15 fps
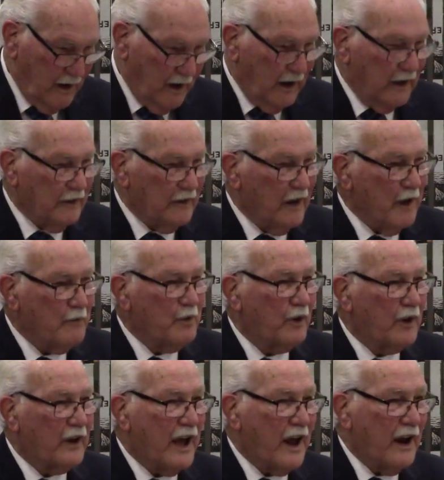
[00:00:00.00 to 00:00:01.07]
In the Hebrew
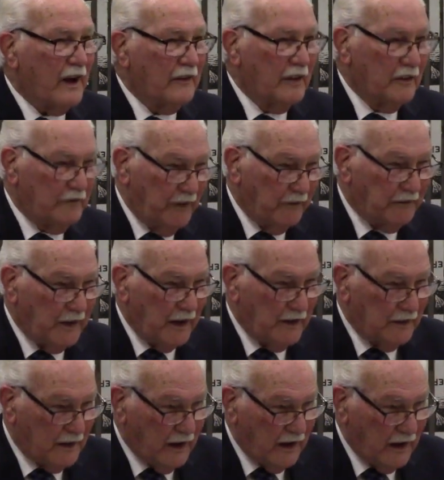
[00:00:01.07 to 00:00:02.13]
calendar, the 15th
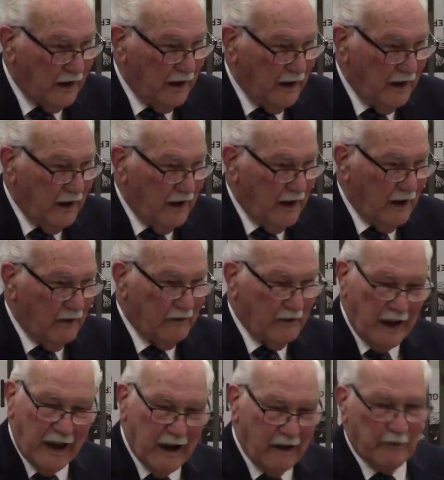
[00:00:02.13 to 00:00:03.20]
day of
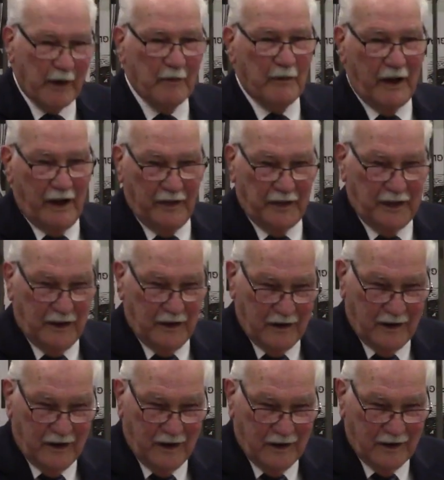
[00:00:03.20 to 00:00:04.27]
every month,
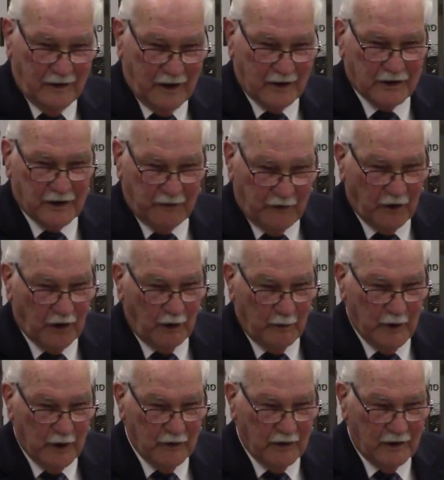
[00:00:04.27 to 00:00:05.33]
there's a full
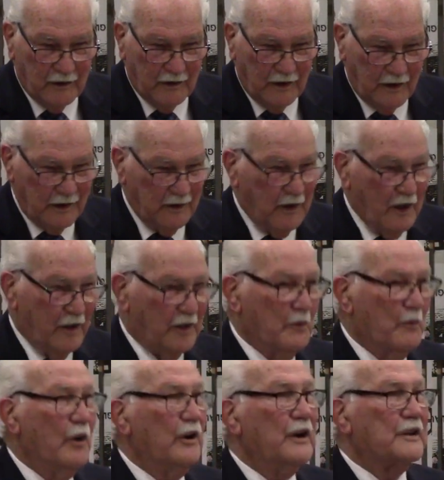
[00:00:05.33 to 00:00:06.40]
moon the
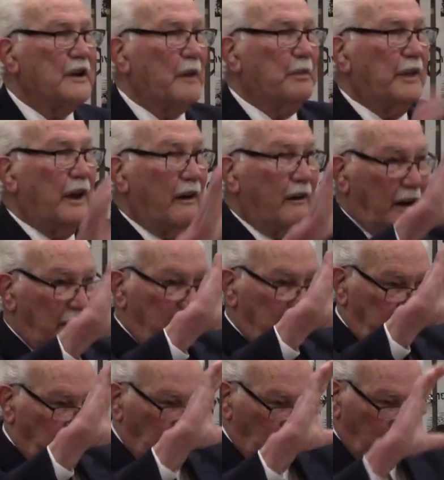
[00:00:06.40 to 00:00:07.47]
moon is up there and it's
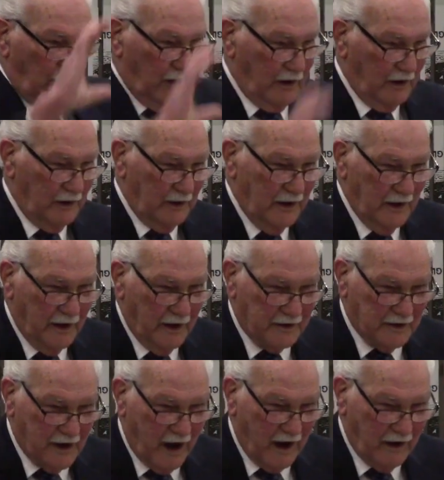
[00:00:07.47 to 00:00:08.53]
full. It's
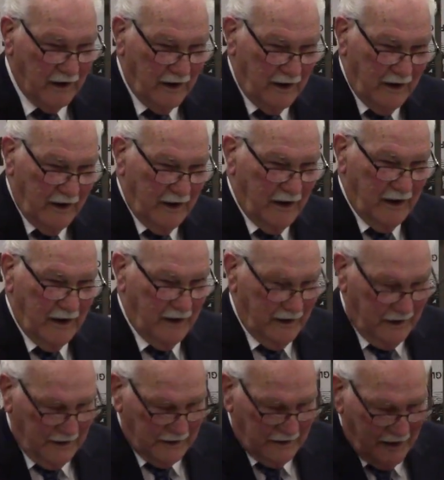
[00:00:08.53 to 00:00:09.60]
not,
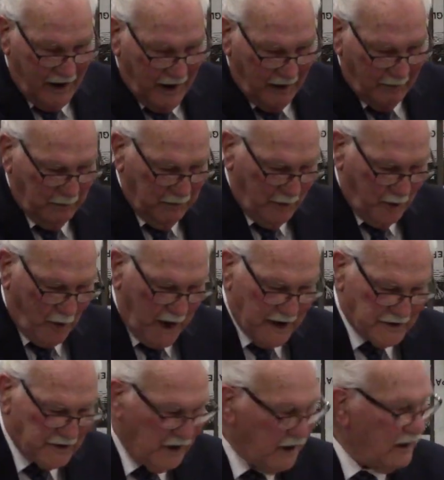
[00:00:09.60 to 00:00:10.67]
it's not a
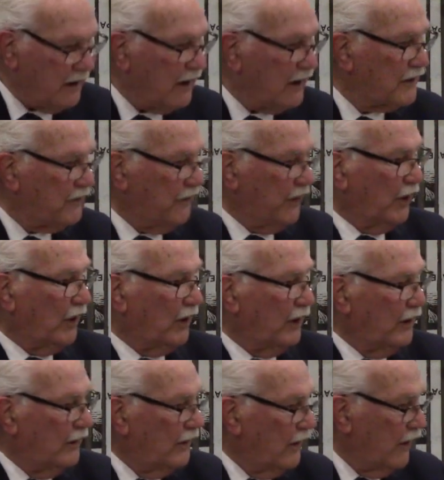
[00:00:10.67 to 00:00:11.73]
crescent, it's full
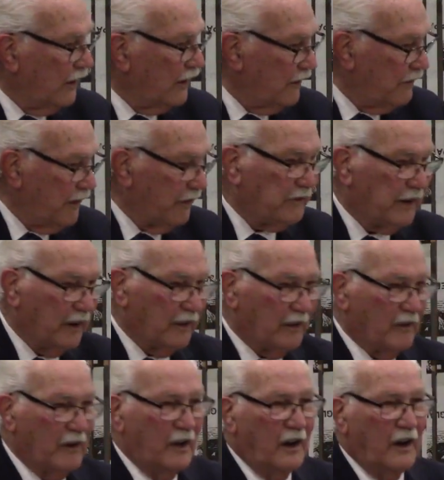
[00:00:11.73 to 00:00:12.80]
on the 15th.